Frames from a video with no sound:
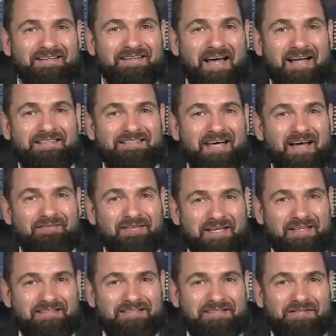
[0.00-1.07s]
Cats have
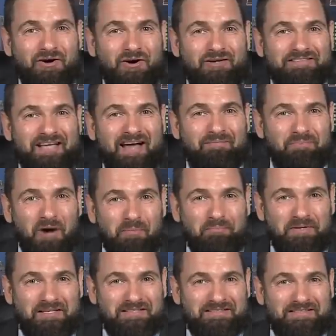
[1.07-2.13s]
kittens, dogs have
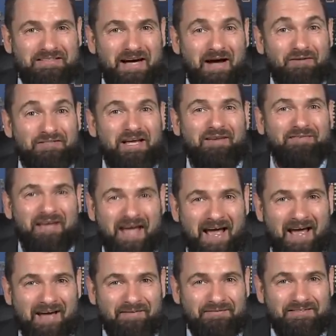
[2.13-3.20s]
puppies, cows have
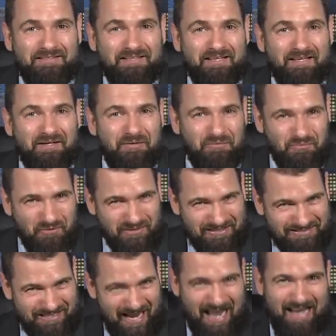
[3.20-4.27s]
calves. What
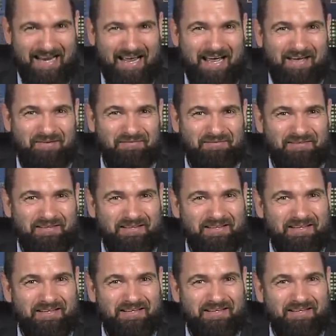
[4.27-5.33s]
does God have?
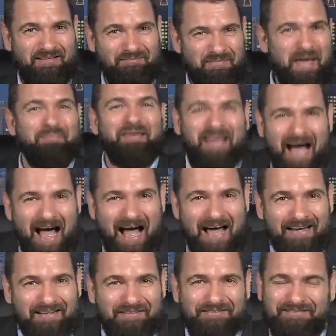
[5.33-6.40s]
Baby
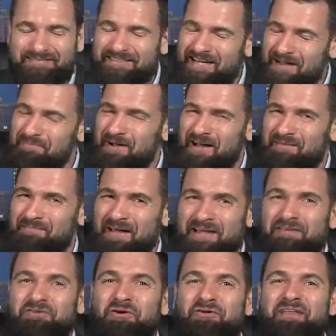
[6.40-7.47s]
God? Come on,
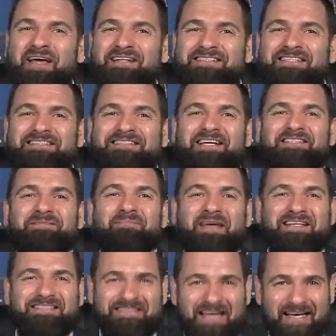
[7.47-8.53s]
man, you know that just doesn't
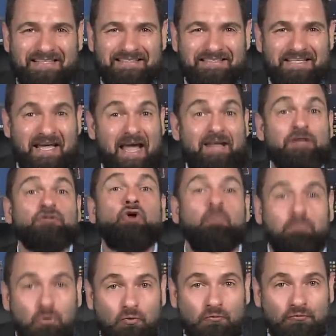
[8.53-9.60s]
make sense, and there's no
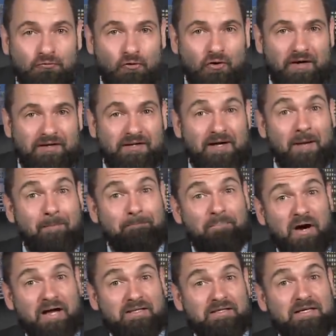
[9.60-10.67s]
proof for it.
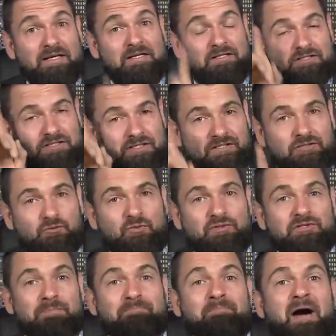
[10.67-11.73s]
But Jesus
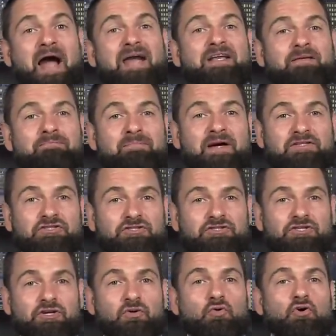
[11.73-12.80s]
was a mighty
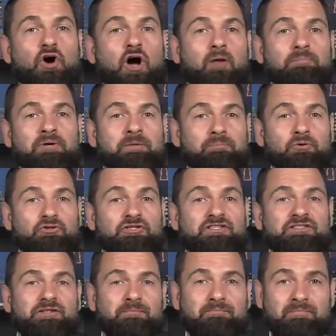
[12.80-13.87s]
messenger who called people to
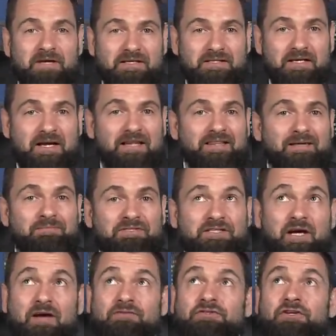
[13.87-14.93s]
submit
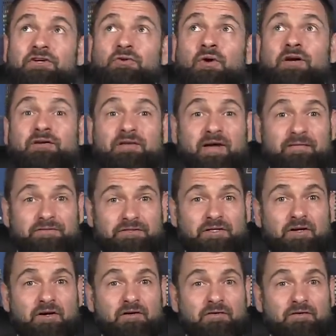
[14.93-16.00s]
themselves to the creator of the heavens and
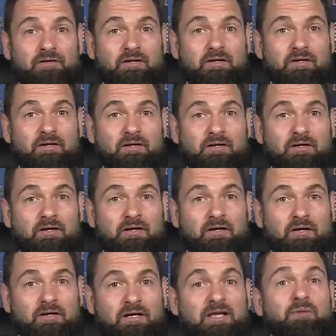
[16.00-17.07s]
earth.
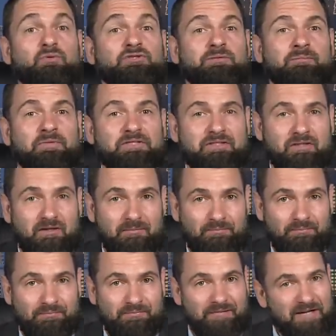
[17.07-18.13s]
He was a Muslim.
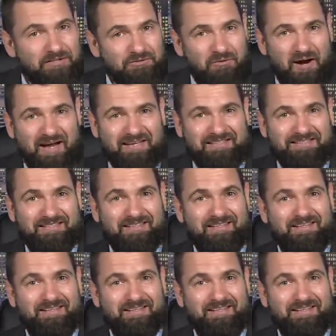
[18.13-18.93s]
That's right.